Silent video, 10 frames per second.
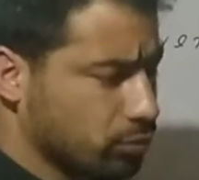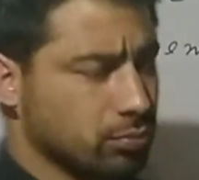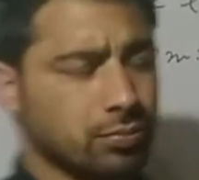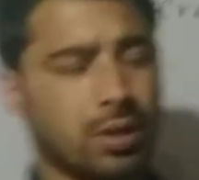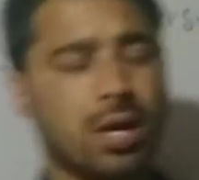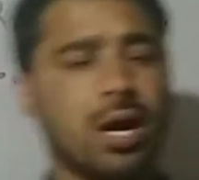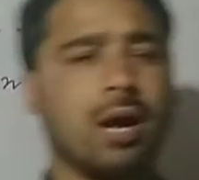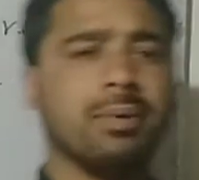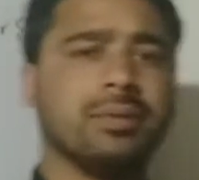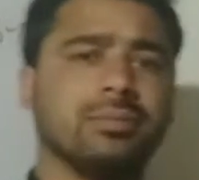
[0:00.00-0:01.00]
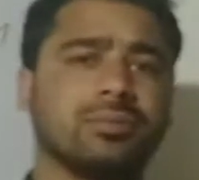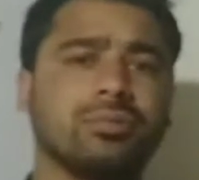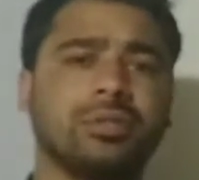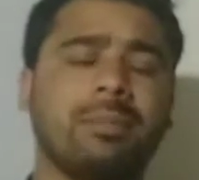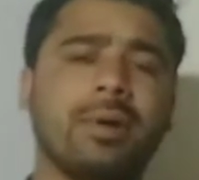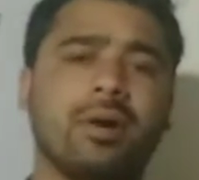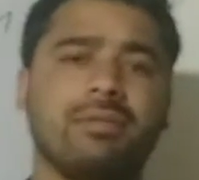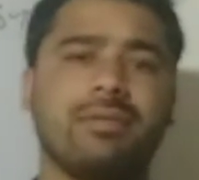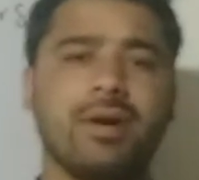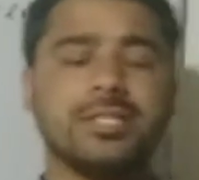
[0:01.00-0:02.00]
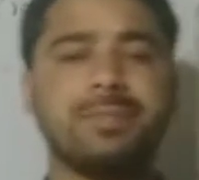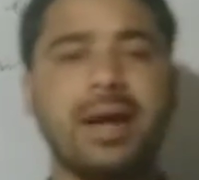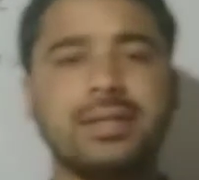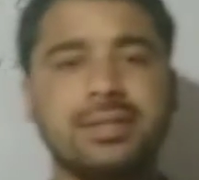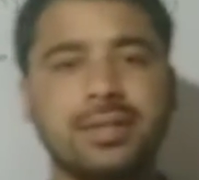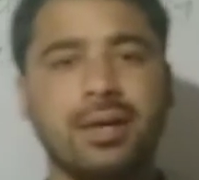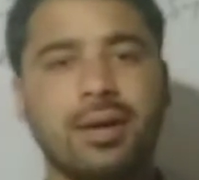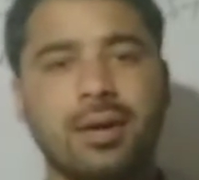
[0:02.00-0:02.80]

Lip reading: through number of aspects,